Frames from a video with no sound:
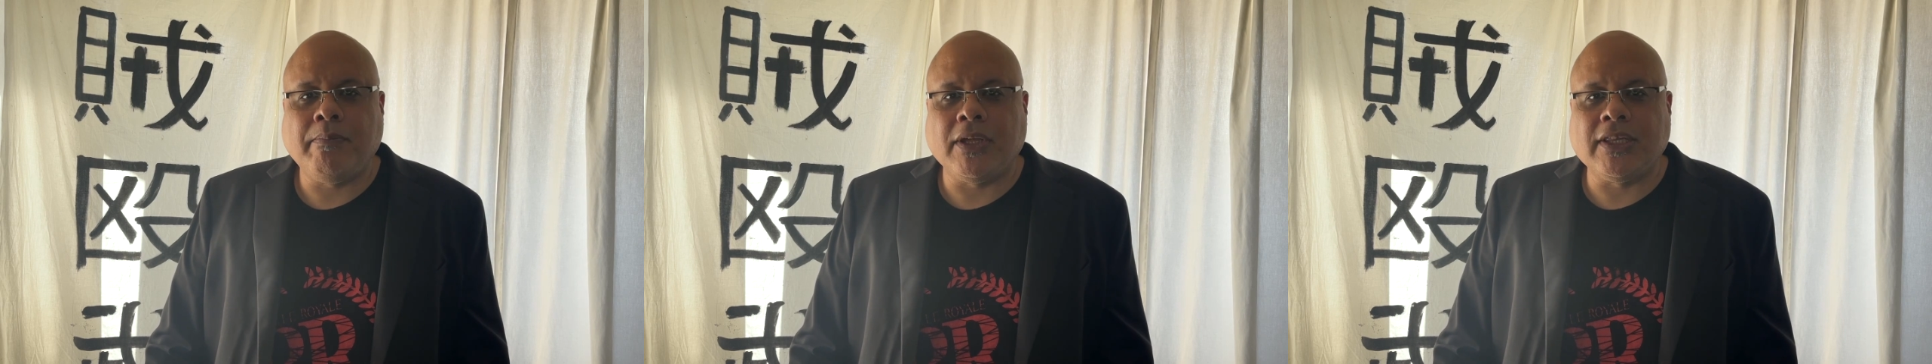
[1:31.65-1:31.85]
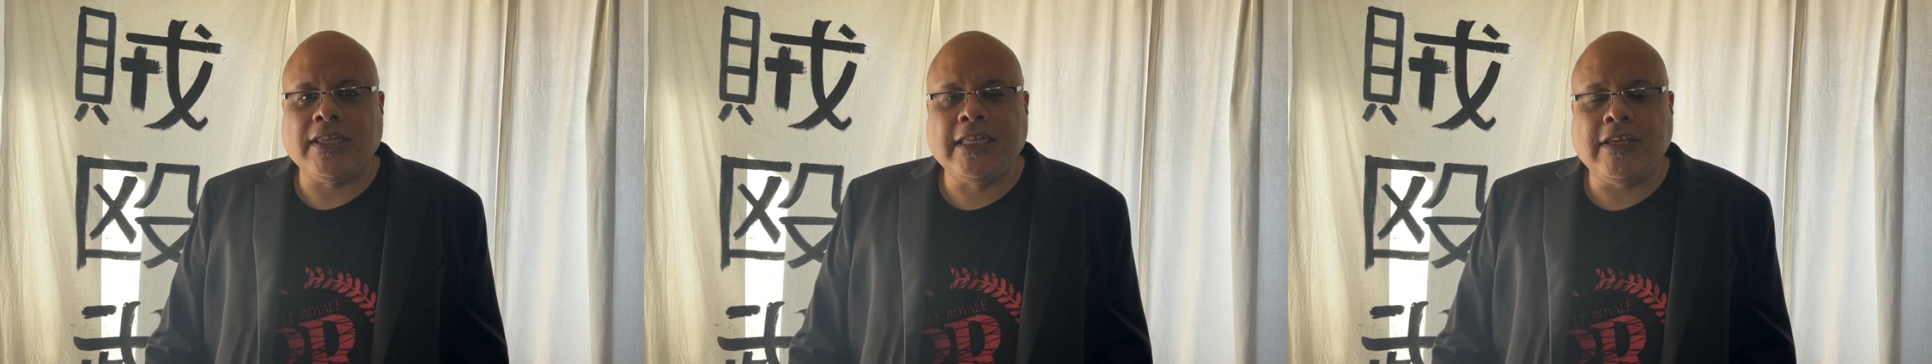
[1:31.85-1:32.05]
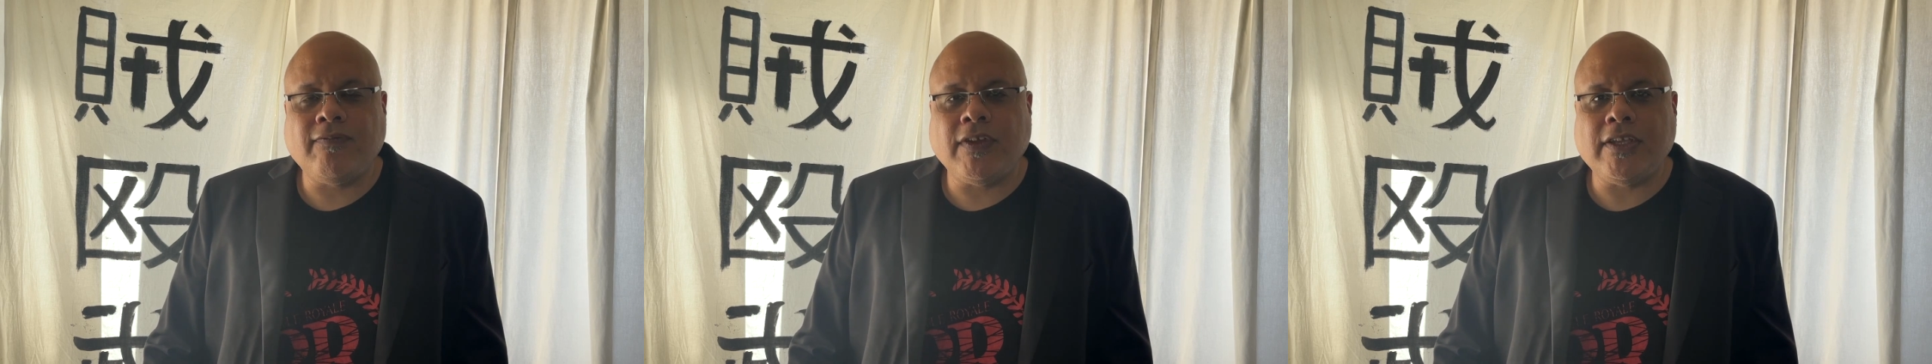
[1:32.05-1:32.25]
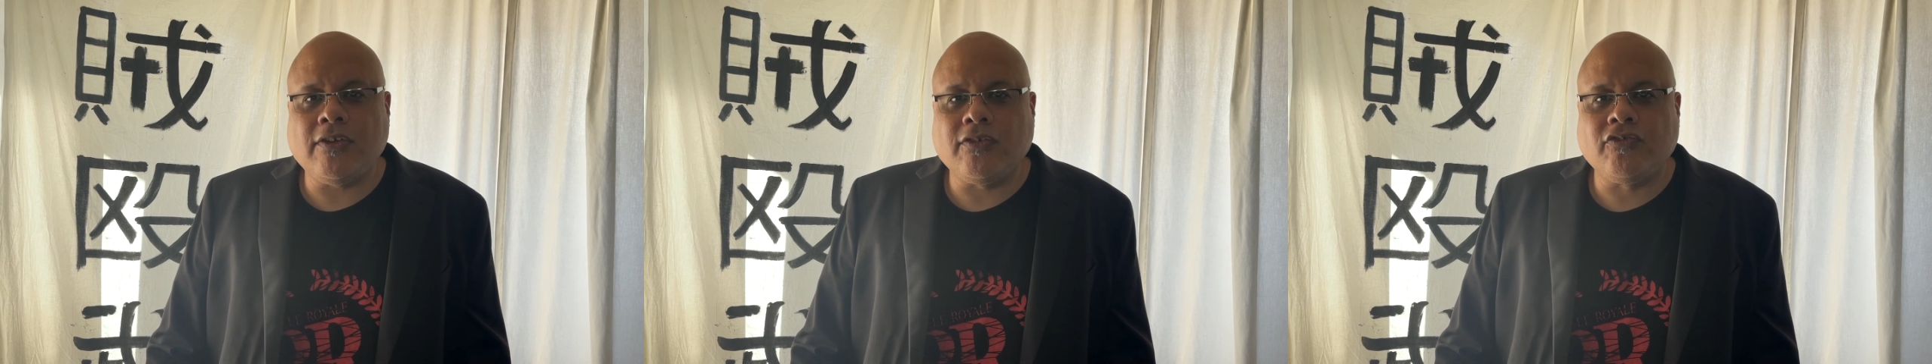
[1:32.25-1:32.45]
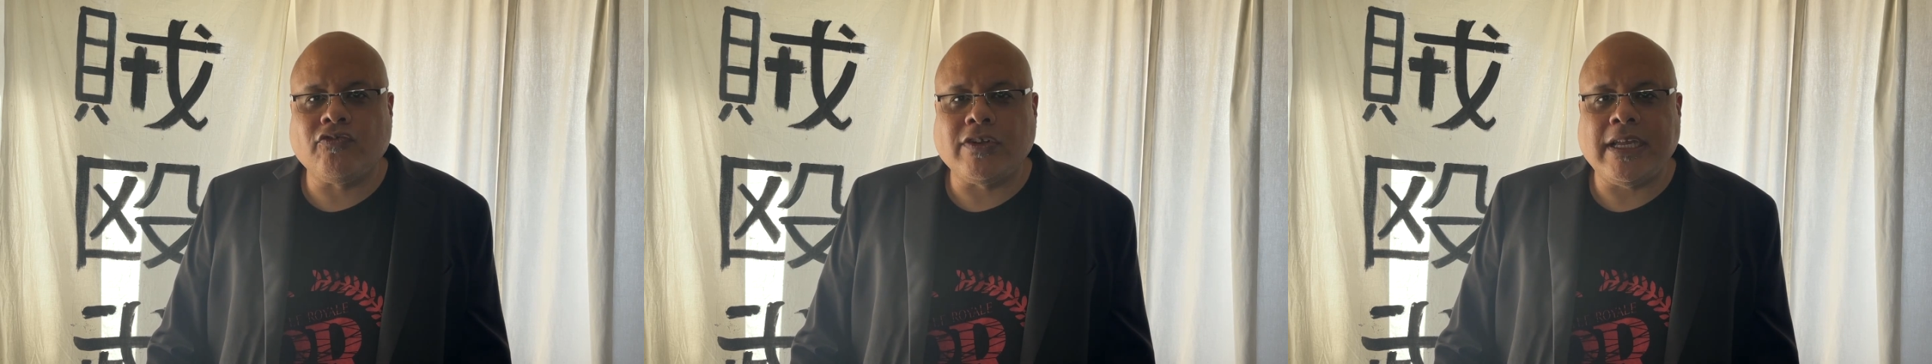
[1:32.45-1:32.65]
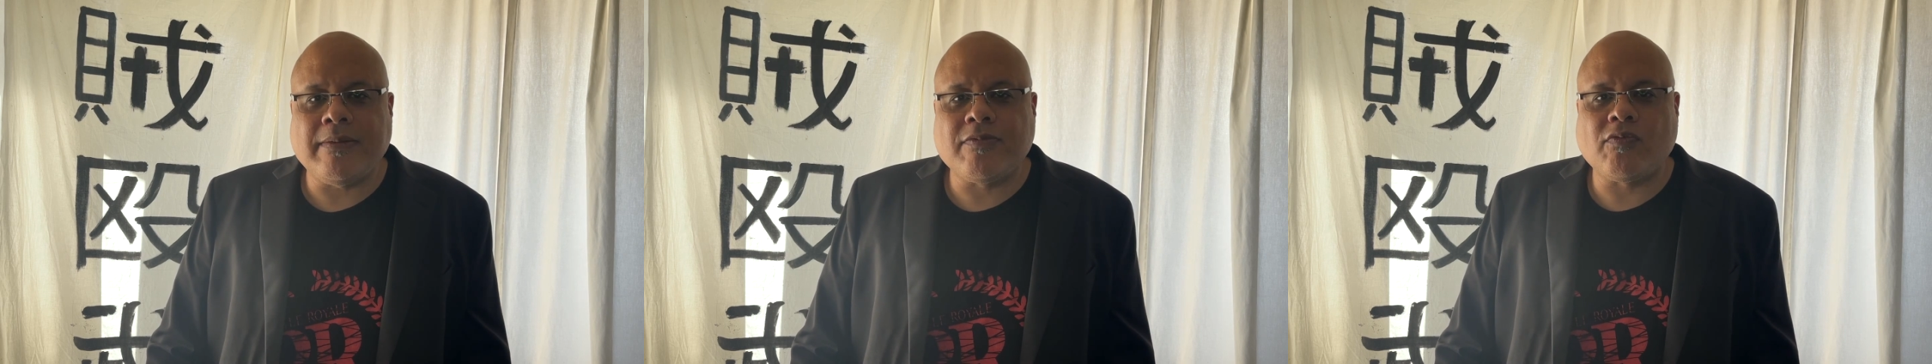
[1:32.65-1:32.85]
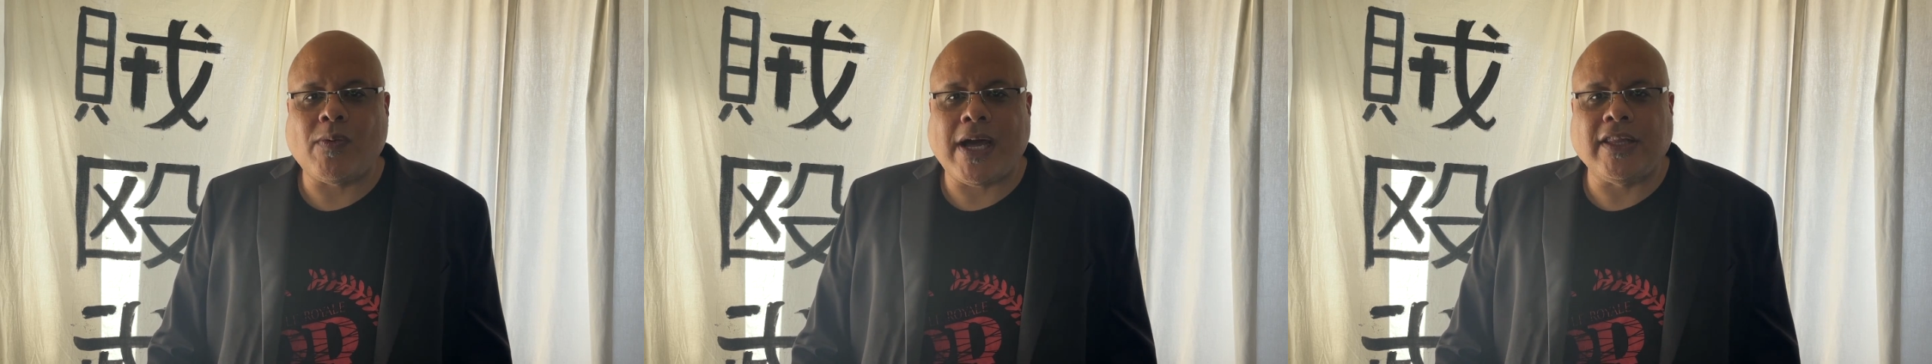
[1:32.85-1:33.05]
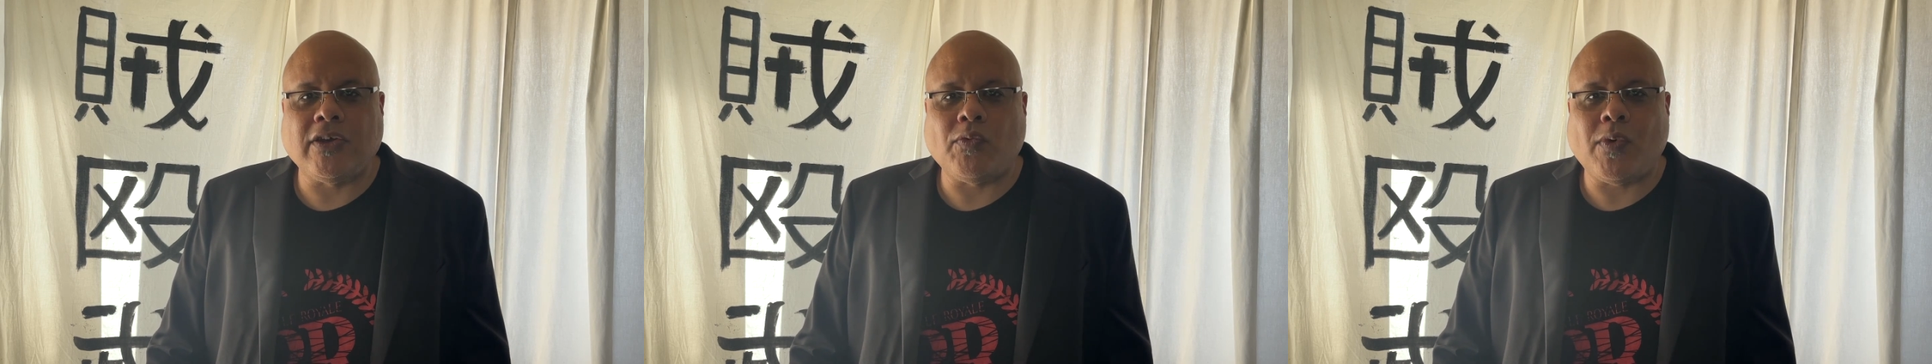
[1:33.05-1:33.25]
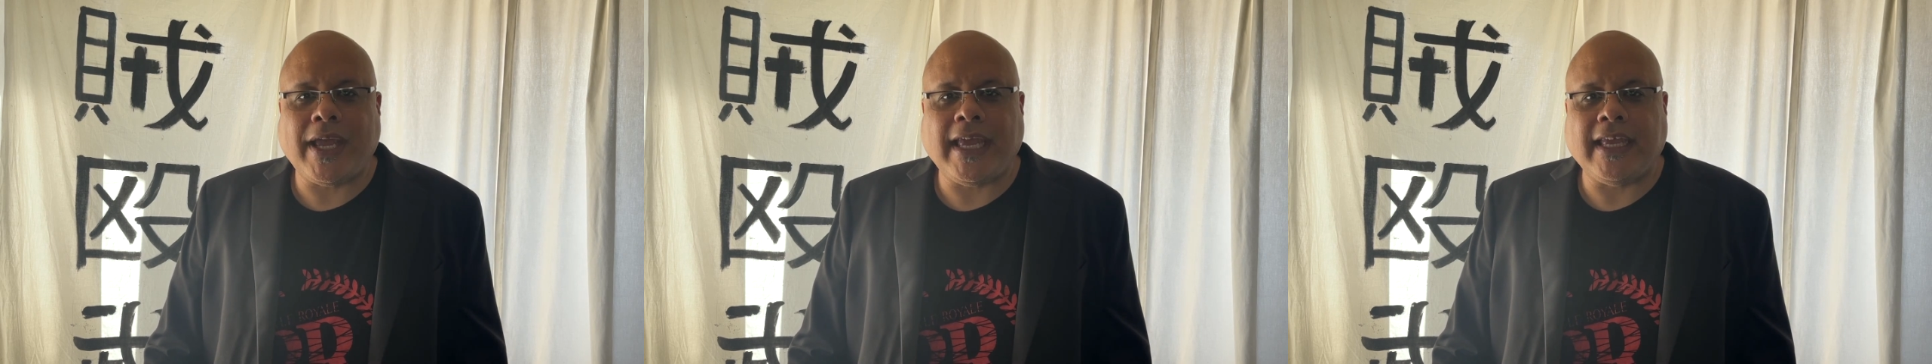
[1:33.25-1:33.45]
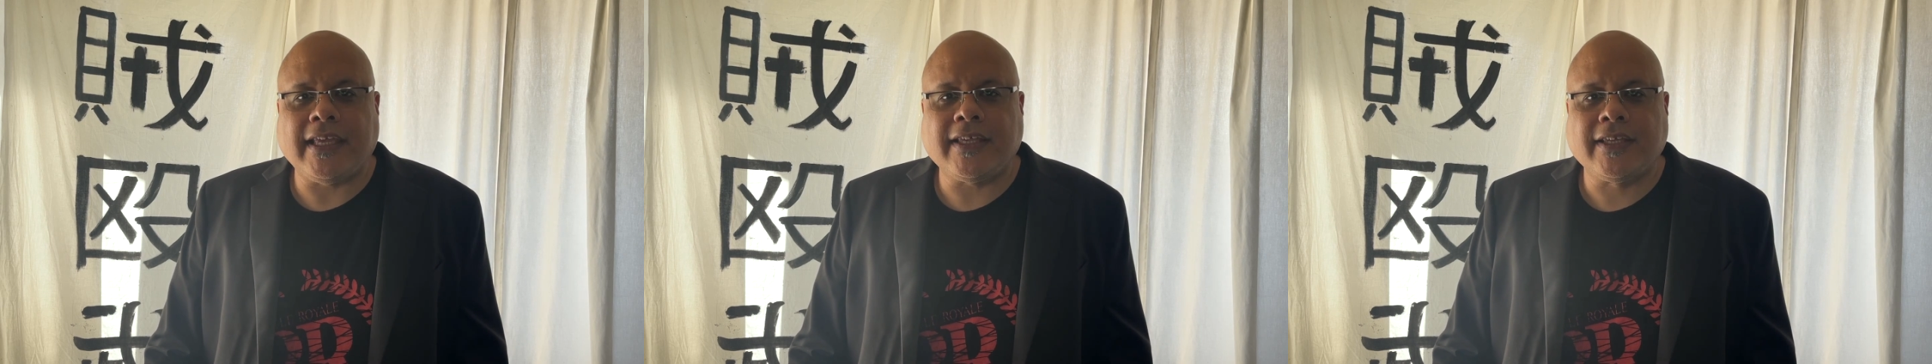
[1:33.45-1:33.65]
but living your dreams while
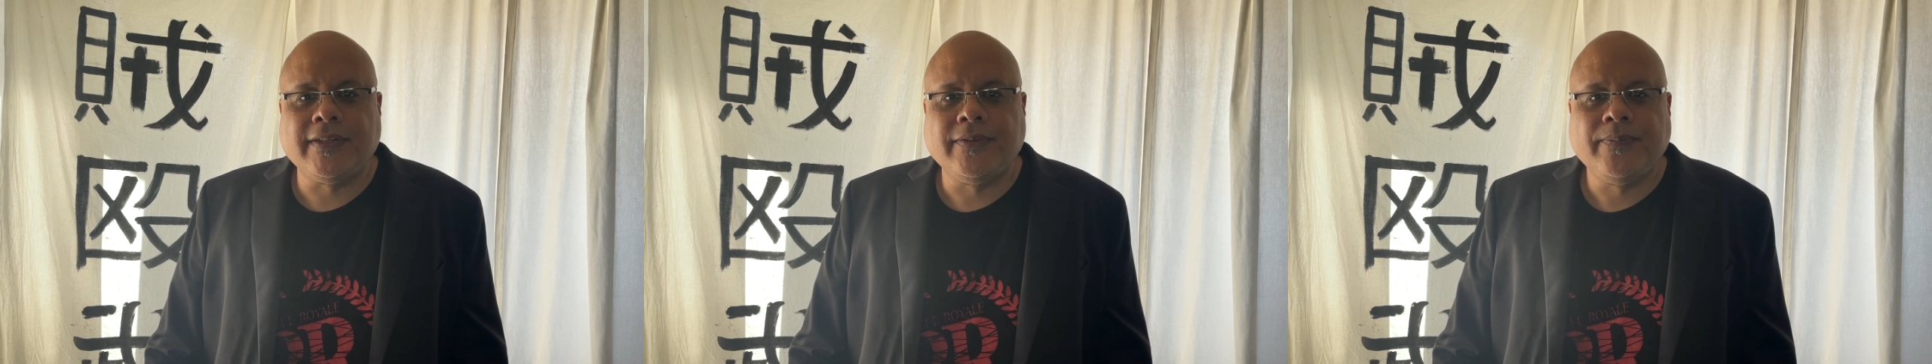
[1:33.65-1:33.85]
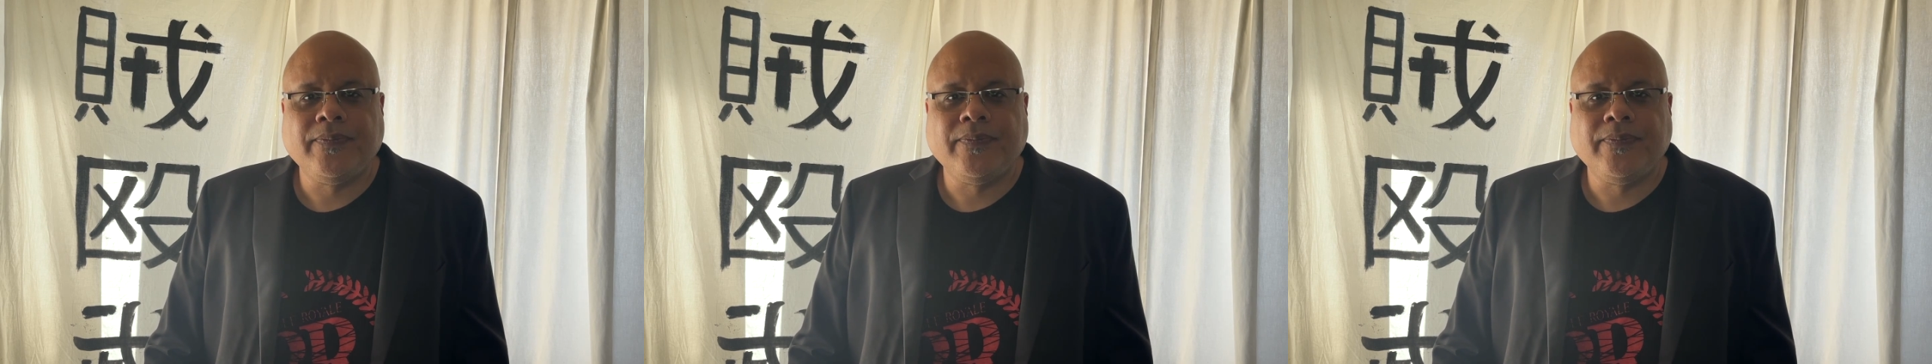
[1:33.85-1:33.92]
awake.